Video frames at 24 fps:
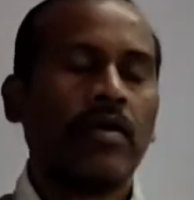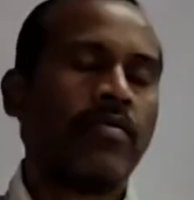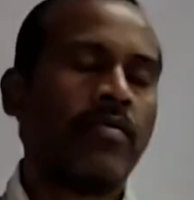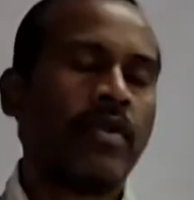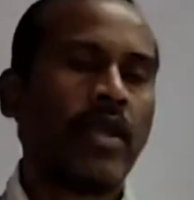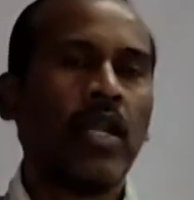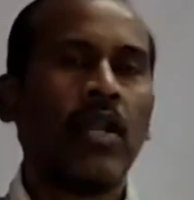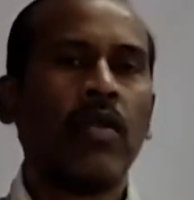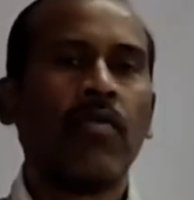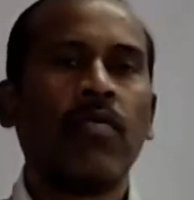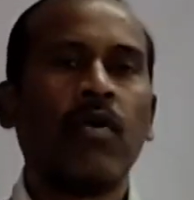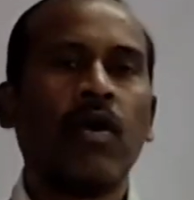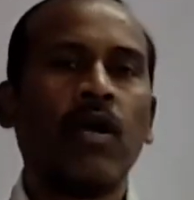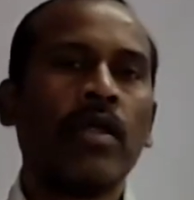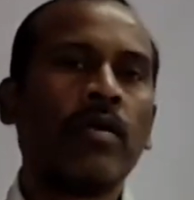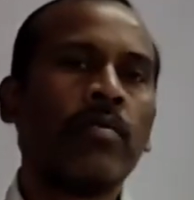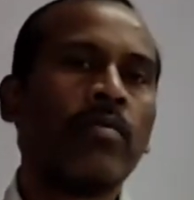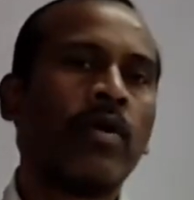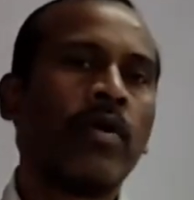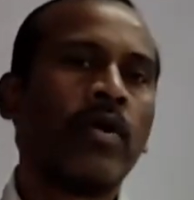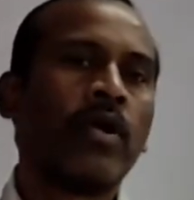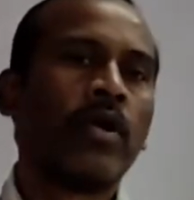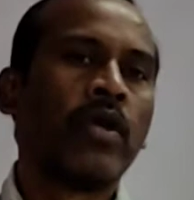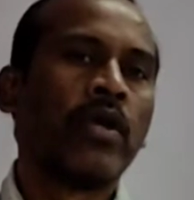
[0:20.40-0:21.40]
freely
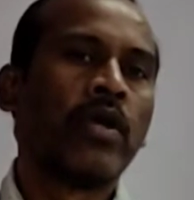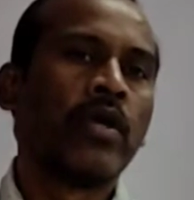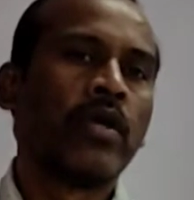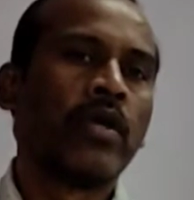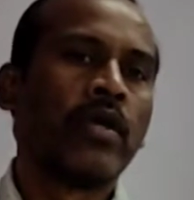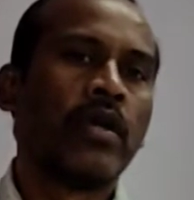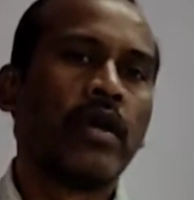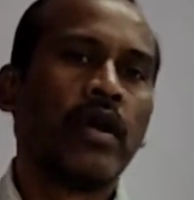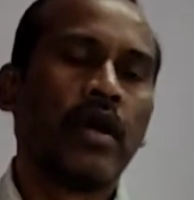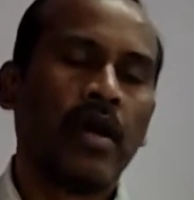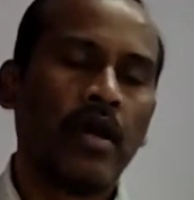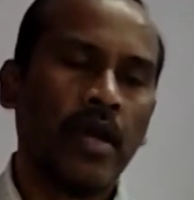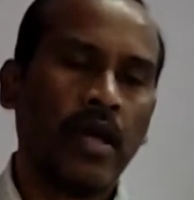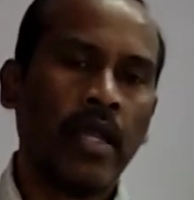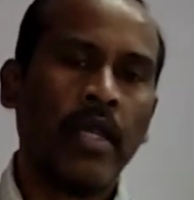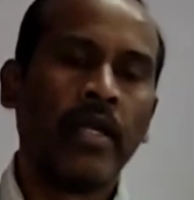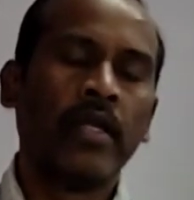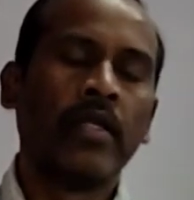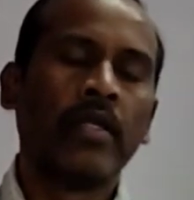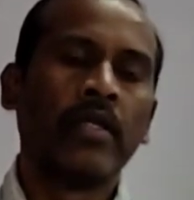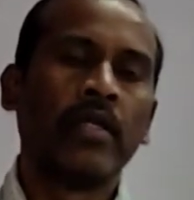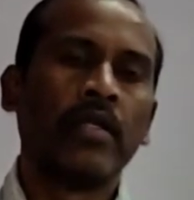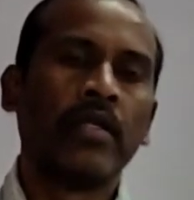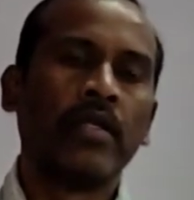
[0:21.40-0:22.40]
falling body
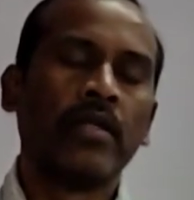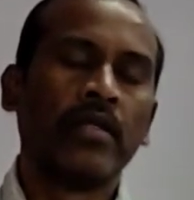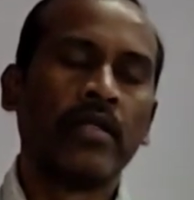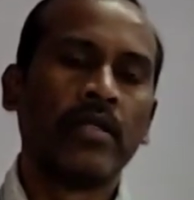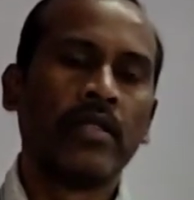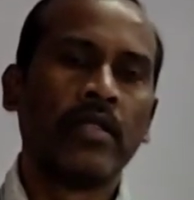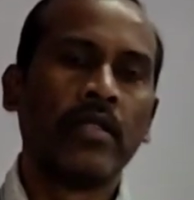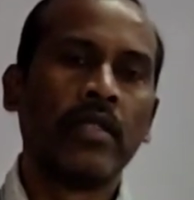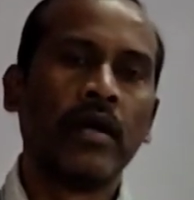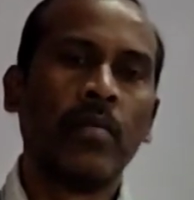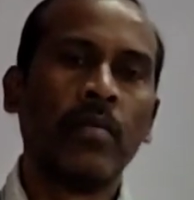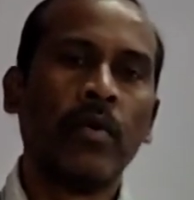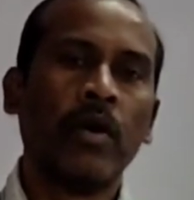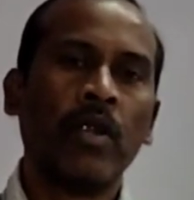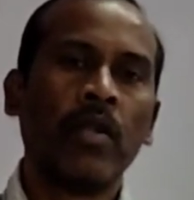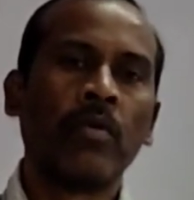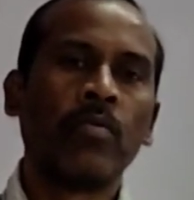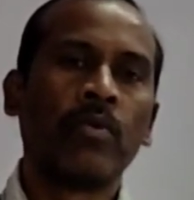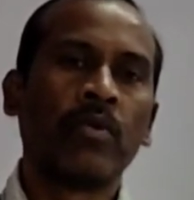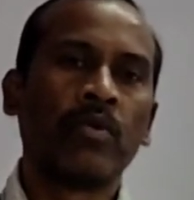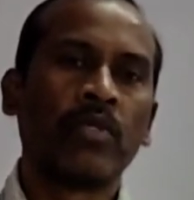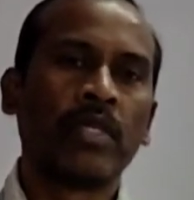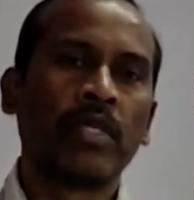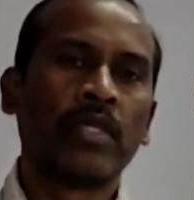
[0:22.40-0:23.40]
and the body
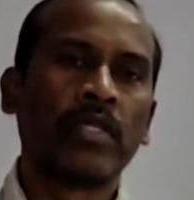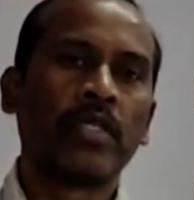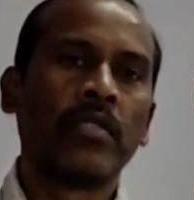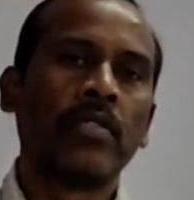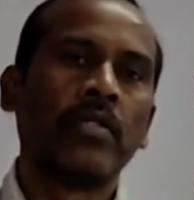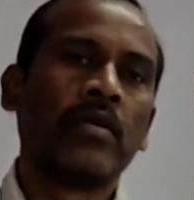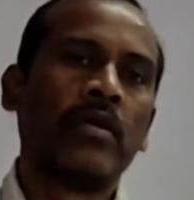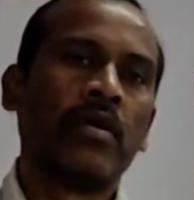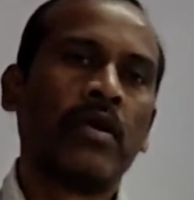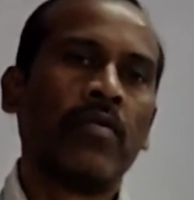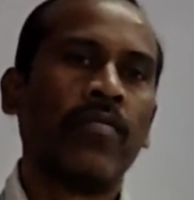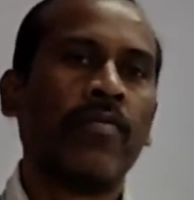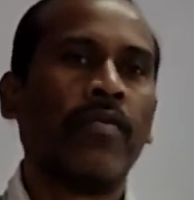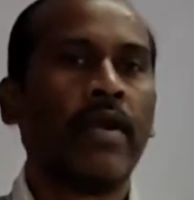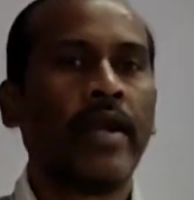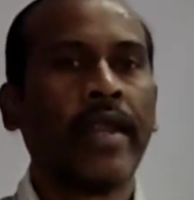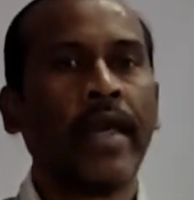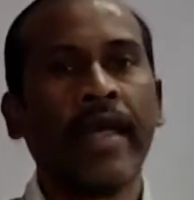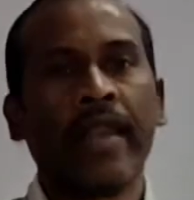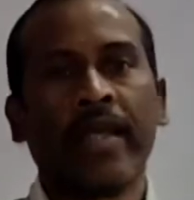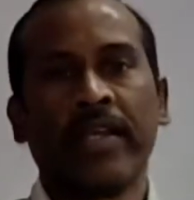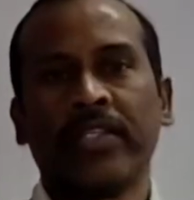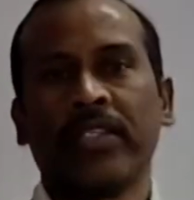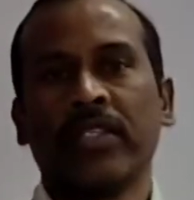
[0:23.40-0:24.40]
projected upward
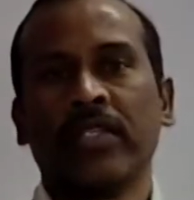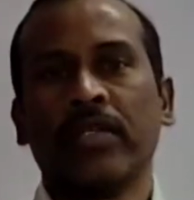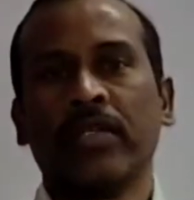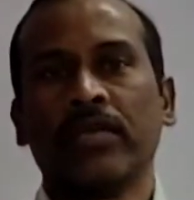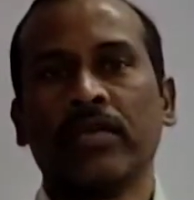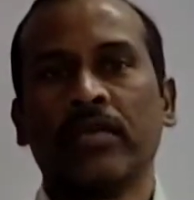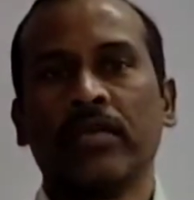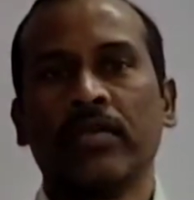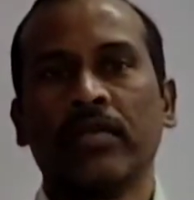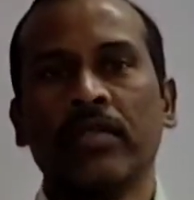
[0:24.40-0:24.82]
direction.